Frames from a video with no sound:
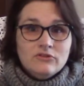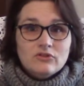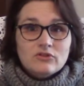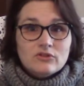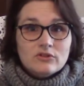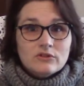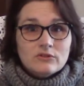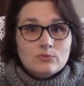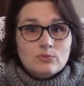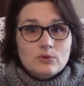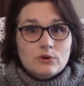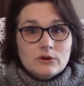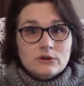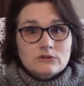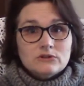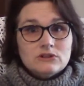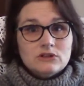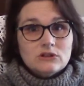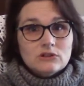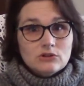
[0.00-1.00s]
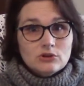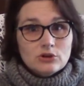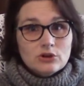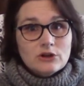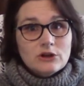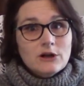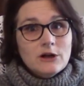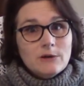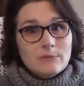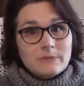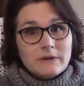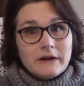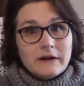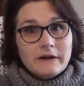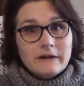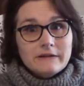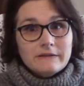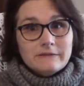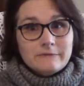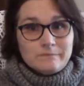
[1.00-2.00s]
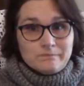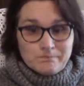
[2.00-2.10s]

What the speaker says: a good word to look up, guys.